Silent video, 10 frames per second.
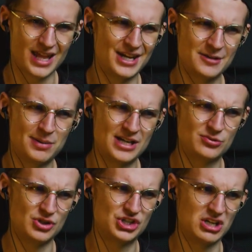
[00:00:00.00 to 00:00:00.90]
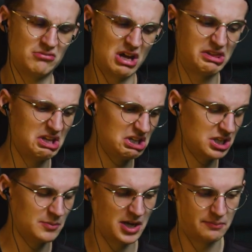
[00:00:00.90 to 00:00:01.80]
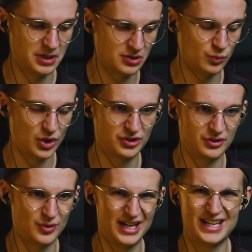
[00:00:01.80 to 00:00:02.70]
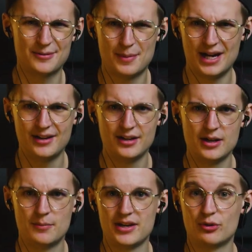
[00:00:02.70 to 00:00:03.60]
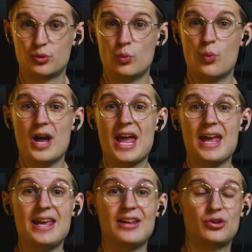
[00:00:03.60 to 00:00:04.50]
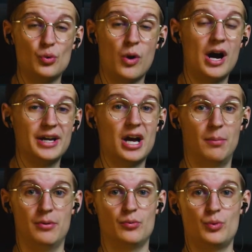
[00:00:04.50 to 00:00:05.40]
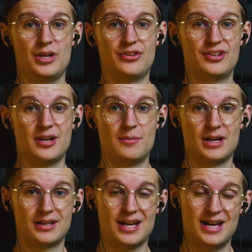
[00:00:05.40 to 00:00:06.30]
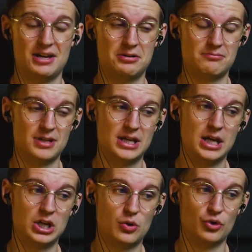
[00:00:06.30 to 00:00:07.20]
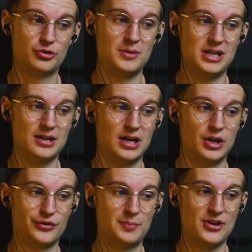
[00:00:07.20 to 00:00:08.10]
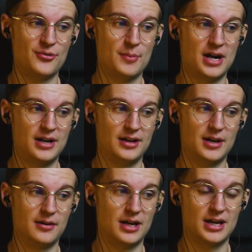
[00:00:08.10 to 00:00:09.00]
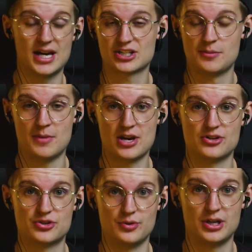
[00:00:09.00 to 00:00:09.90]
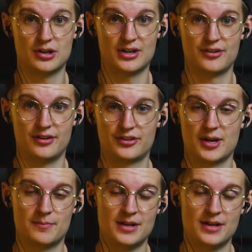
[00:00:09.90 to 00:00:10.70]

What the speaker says: that player switching, I think in my opinion, wasn't really that bad, but he was way too high up with his center back, and it cost me a lot of space in behind, and I actually managed to equalize in this game.